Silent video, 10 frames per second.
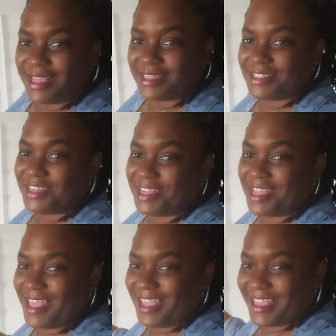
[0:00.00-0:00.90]
So you
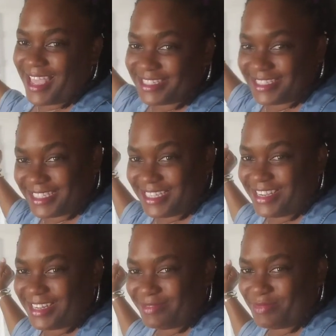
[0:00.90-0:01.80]
guys see the
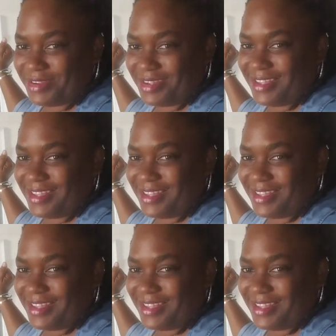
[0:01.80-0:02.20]
granny mirror.